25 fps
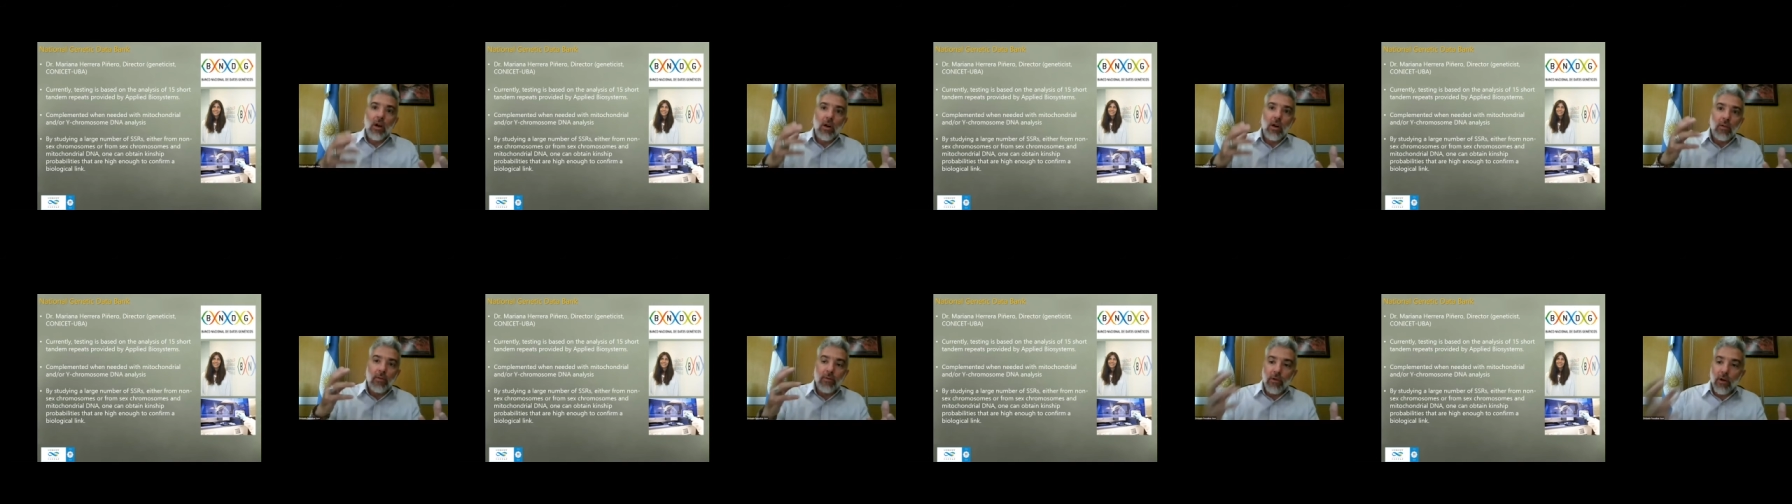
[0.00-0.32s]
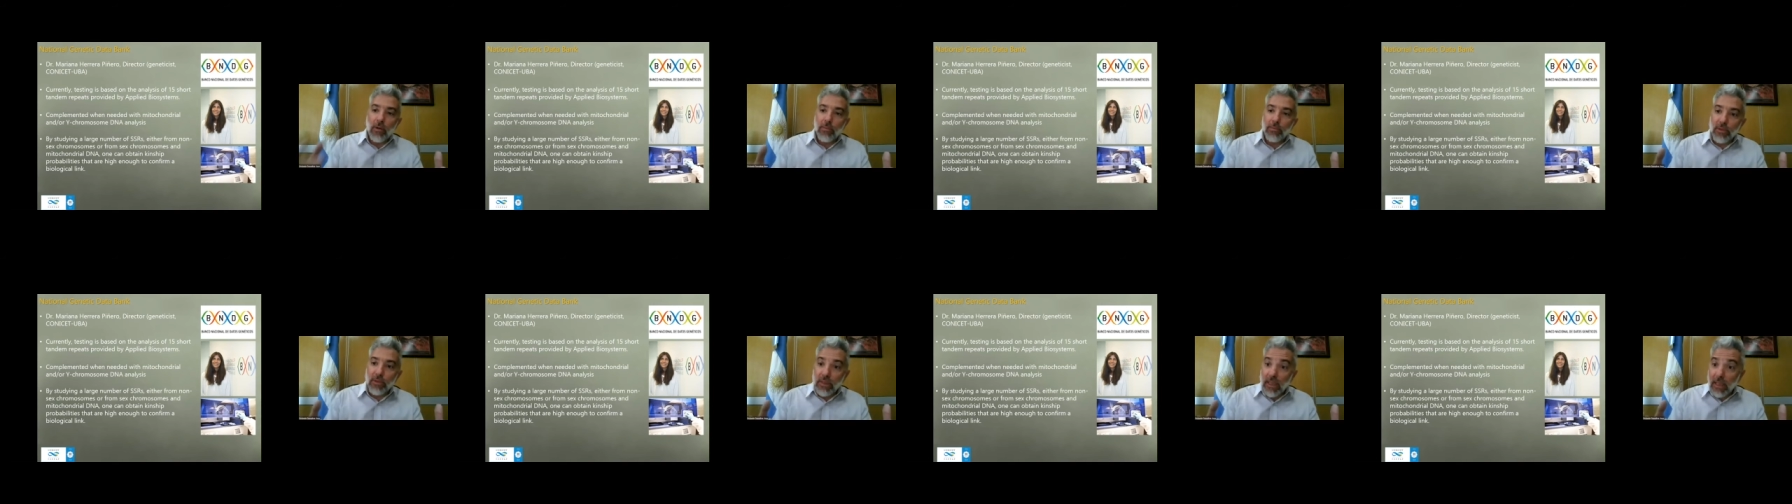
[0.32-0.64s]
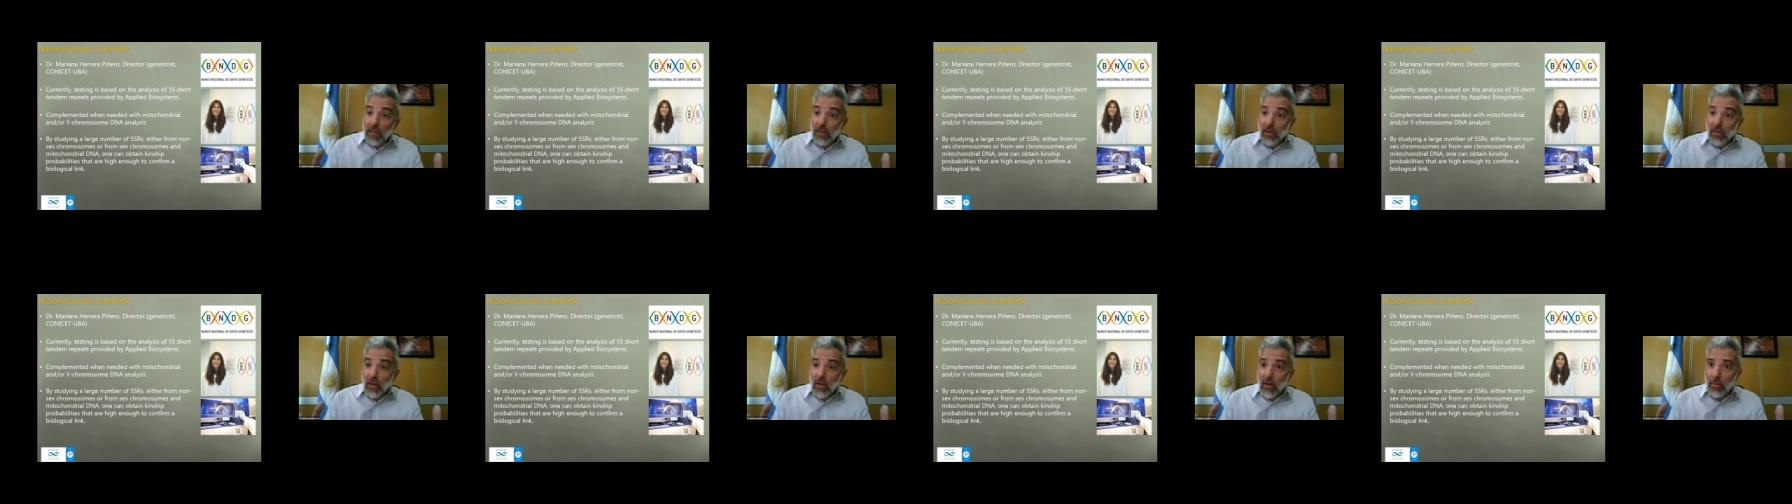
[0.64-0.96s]
or from
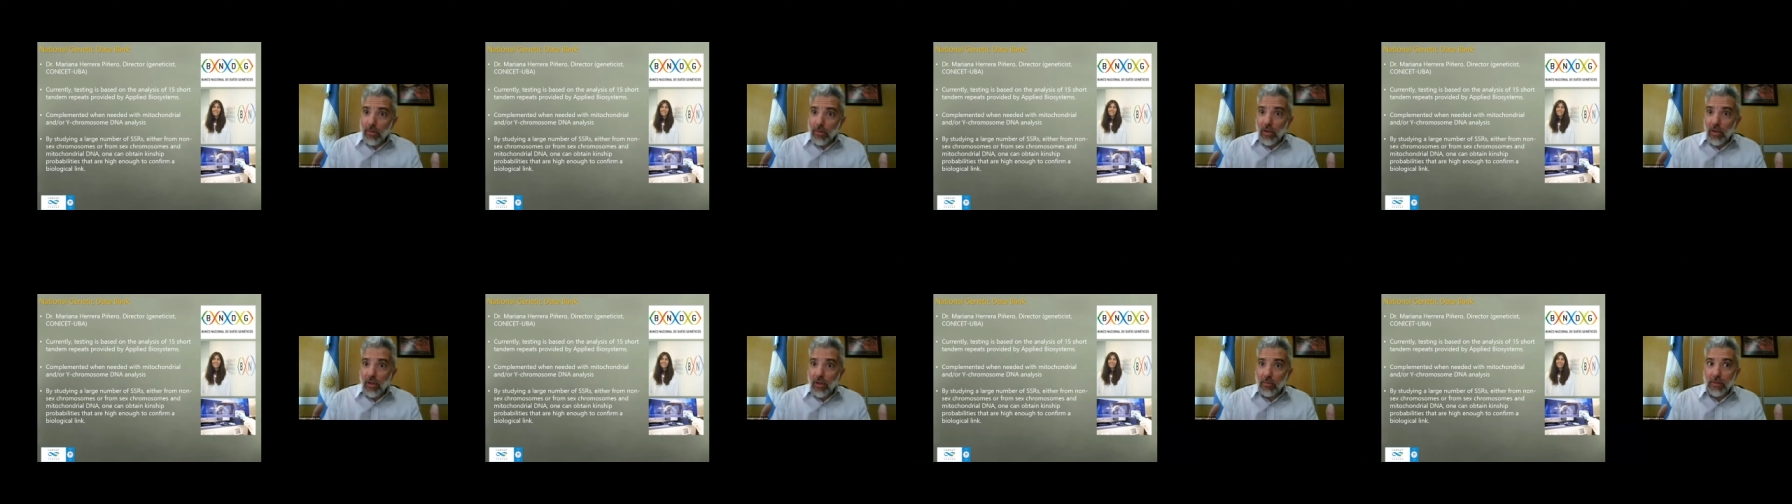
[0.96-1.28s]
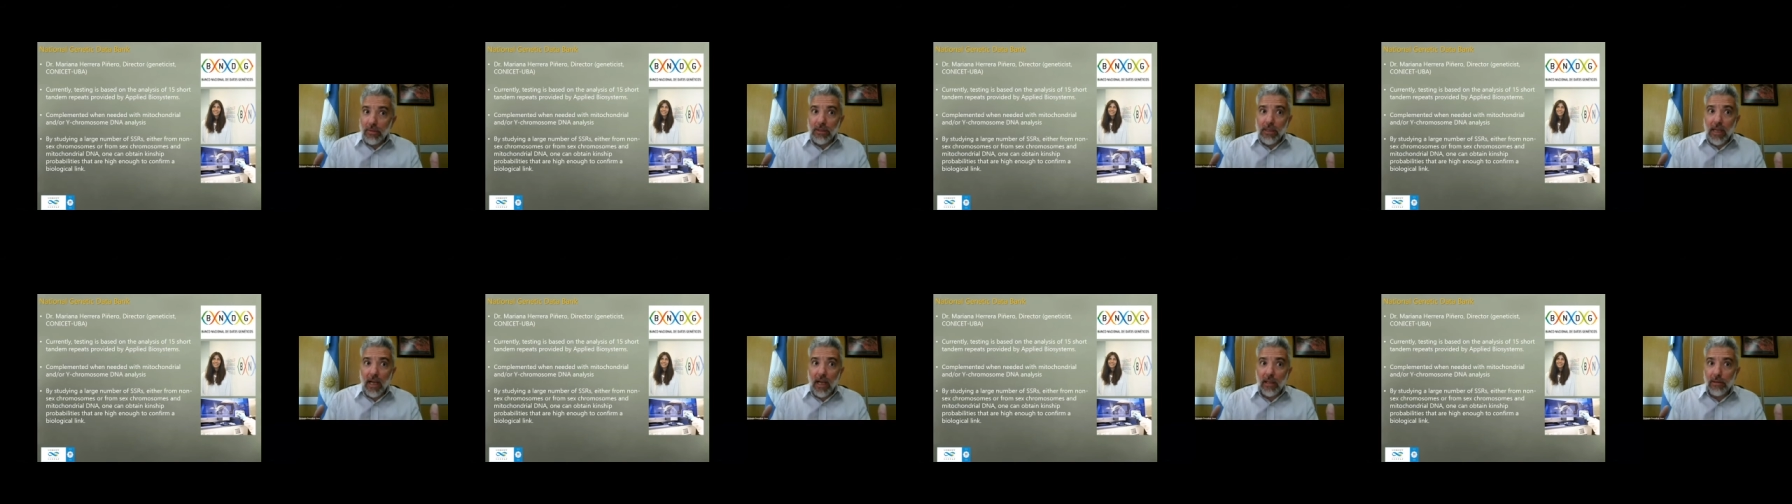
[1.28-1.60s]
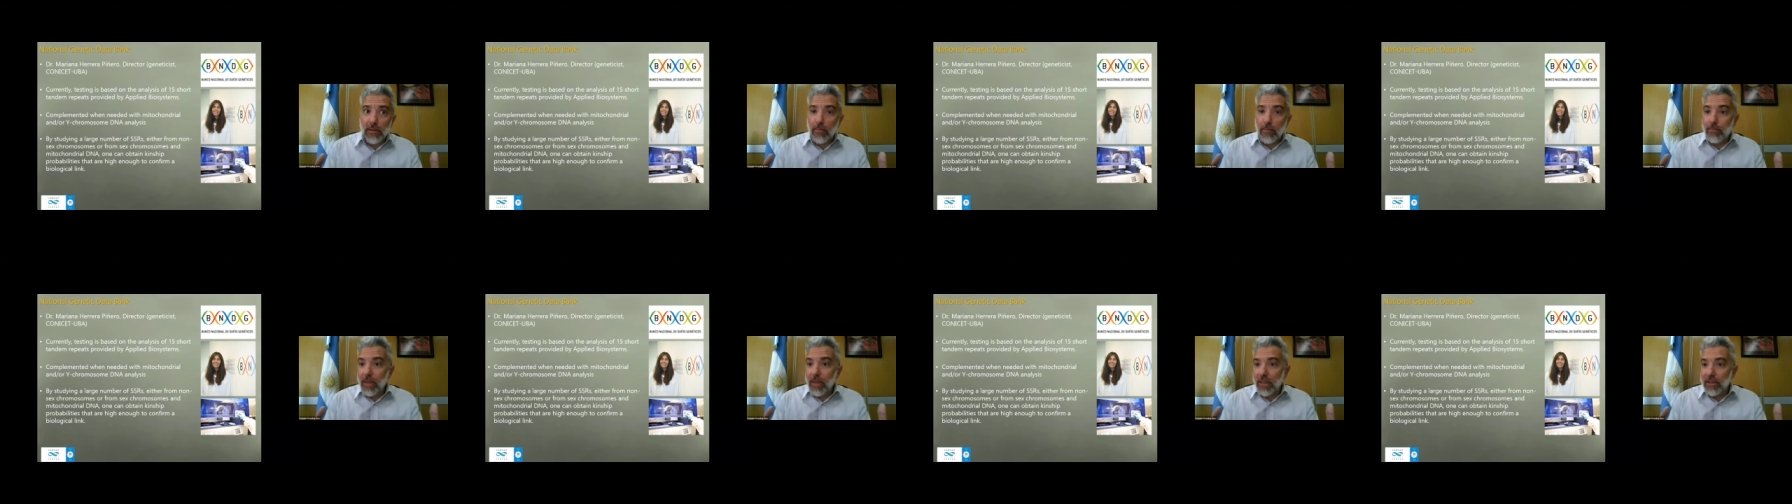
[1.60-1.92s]
sex chromosomes
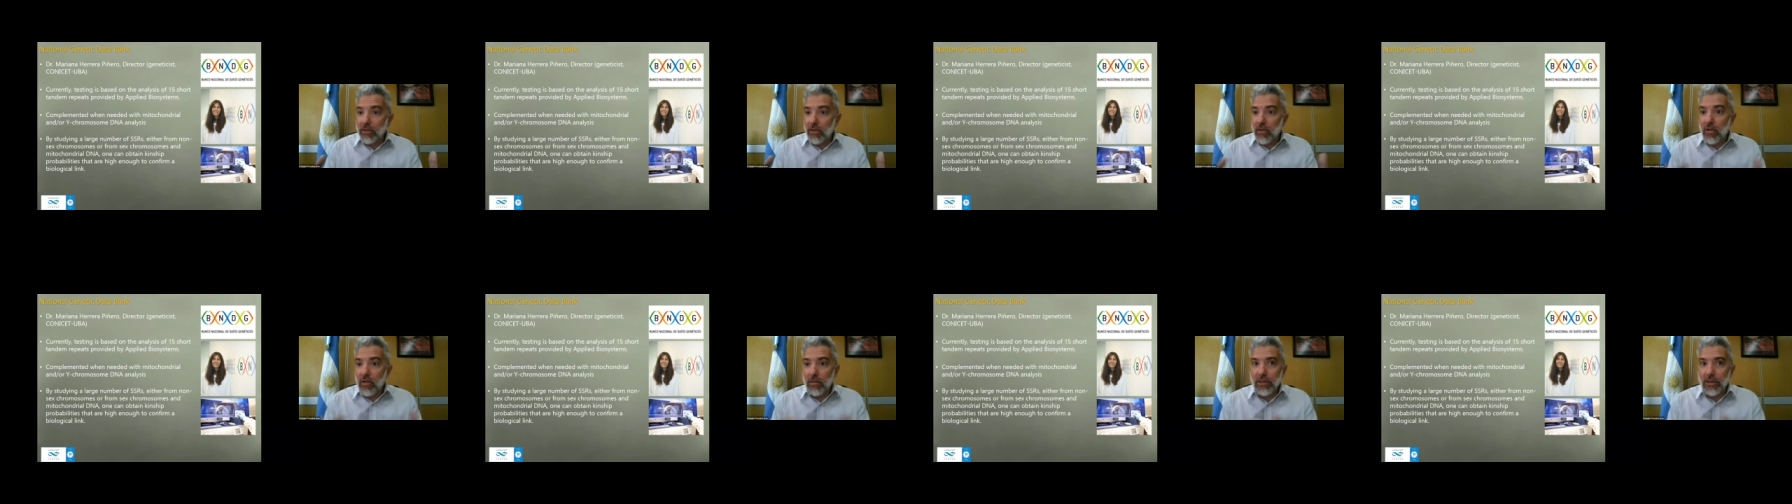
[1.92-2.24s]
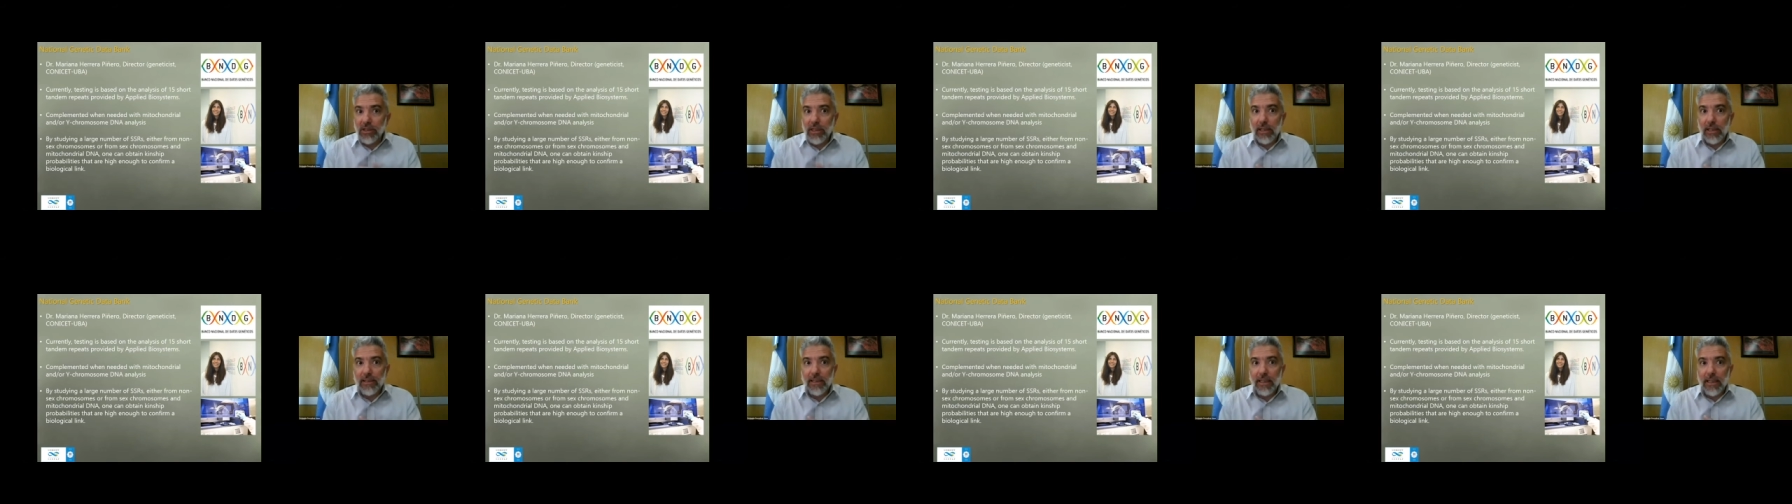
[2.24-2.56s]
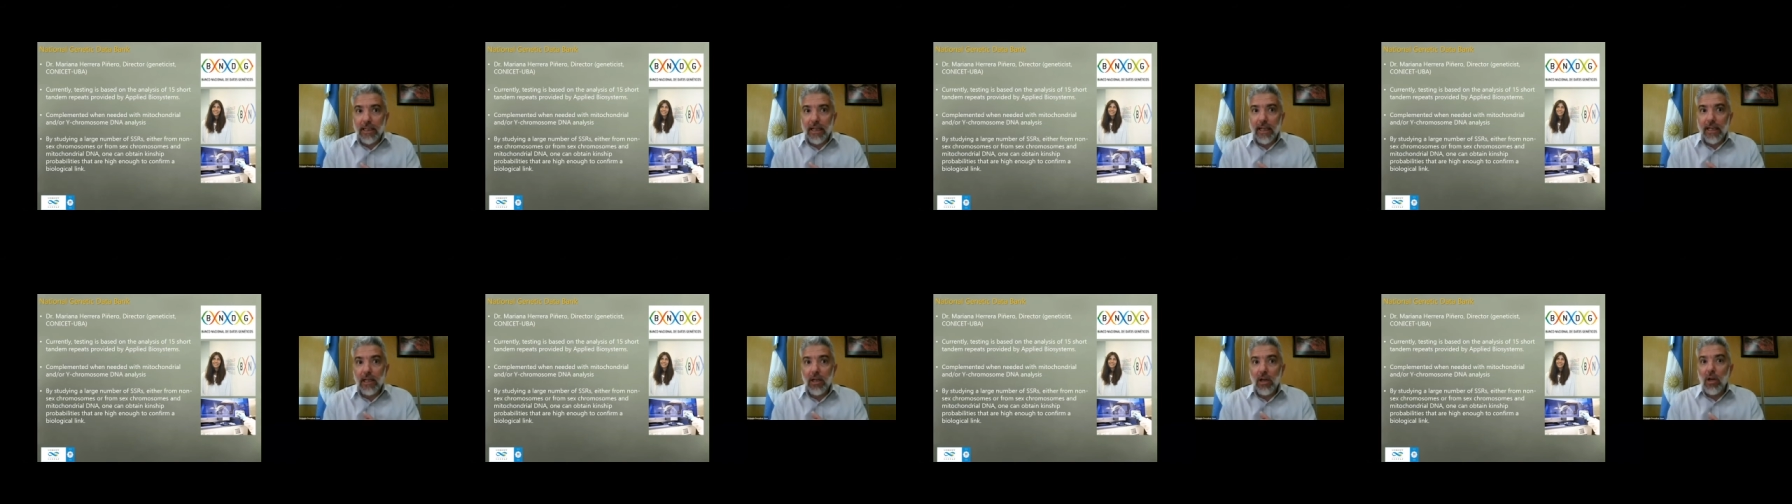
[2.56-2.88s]
and mitochondrial D
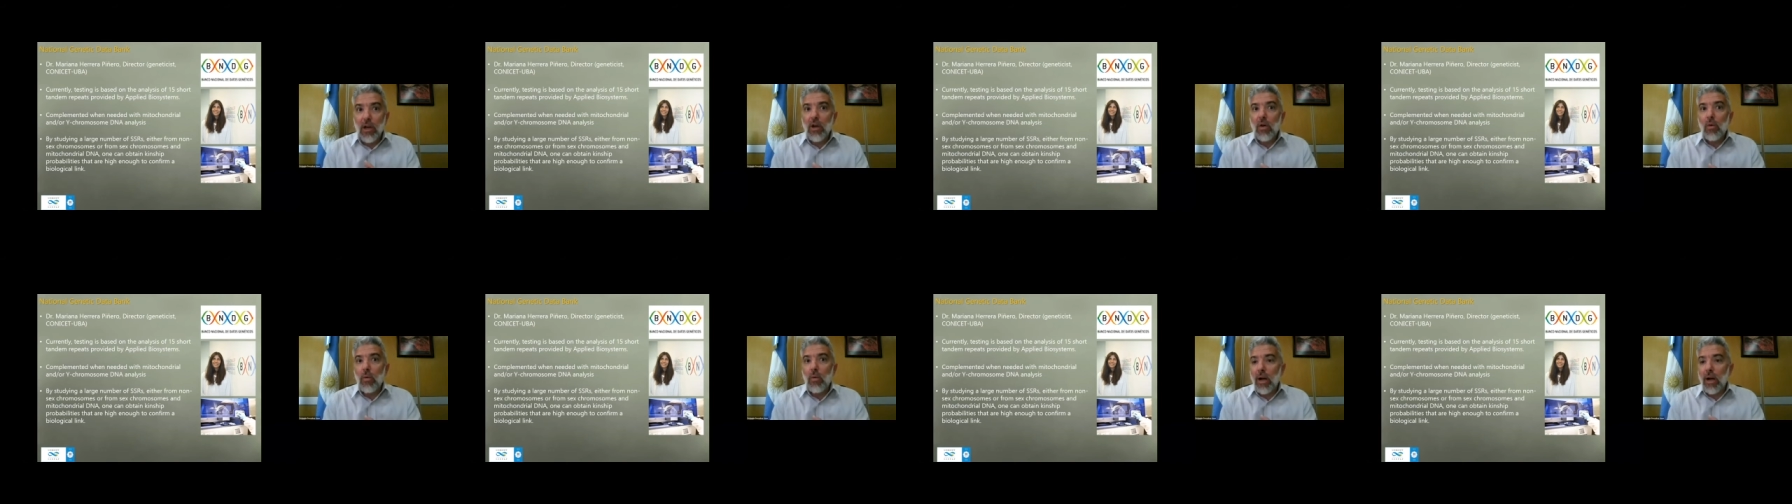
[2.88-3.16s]
N A,